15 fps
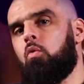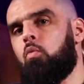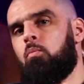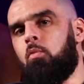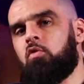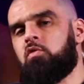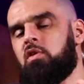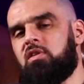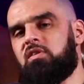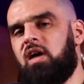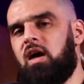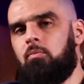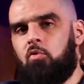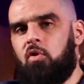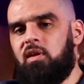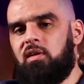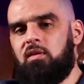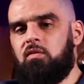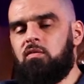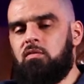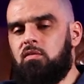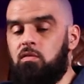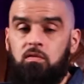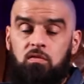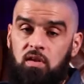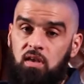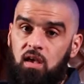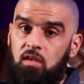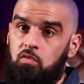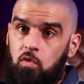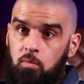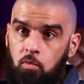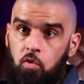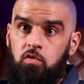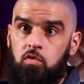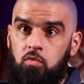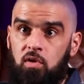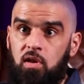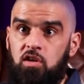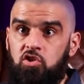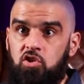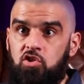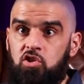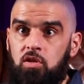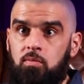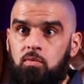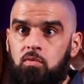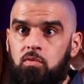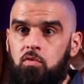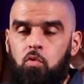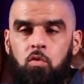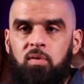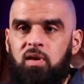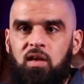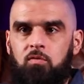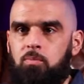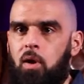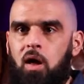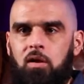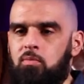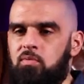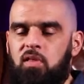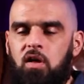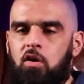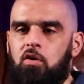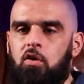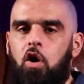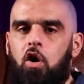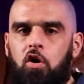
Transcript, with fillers: most of the time or at least this is the case for most relationships the woman has problems that are,